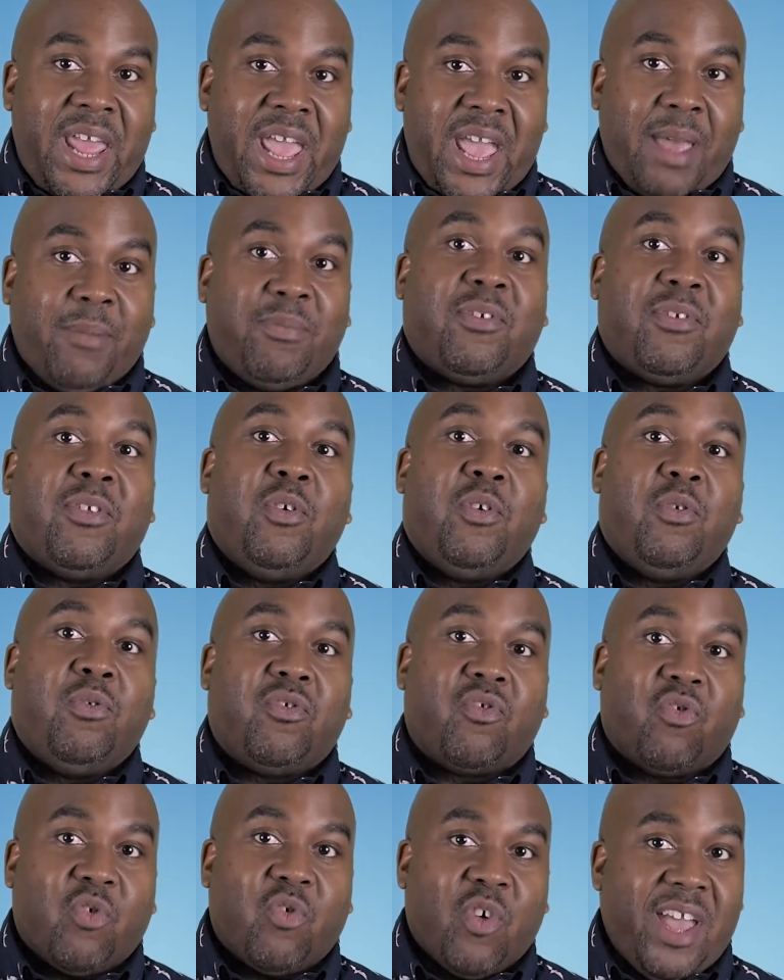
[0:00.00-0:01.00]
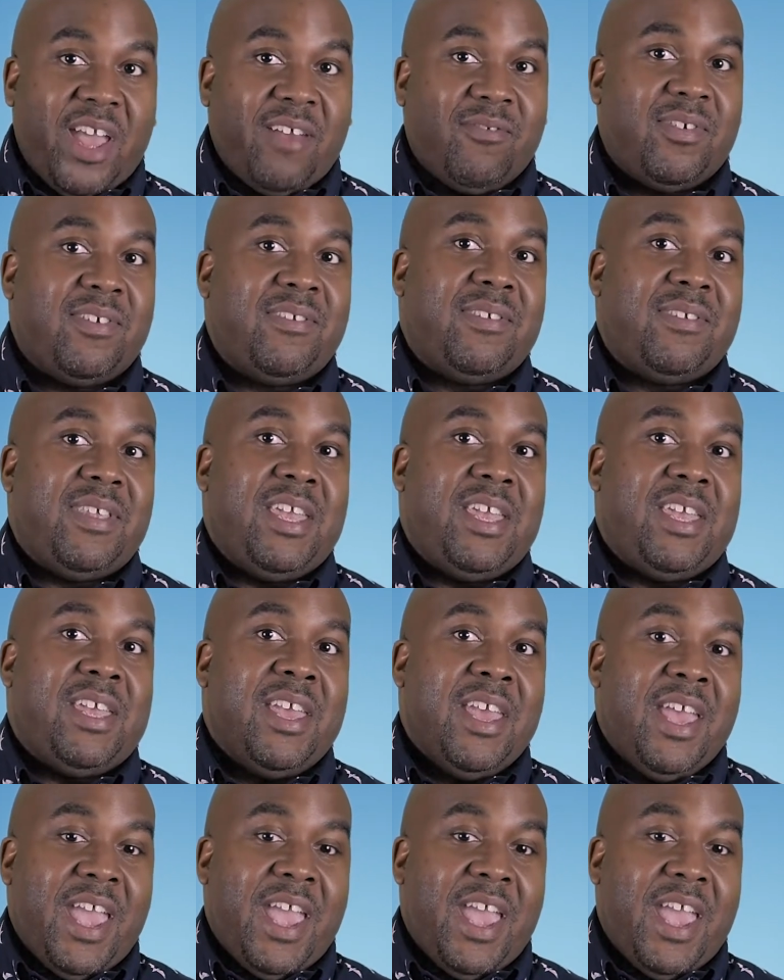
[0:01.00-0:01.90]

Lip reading: absolute travesty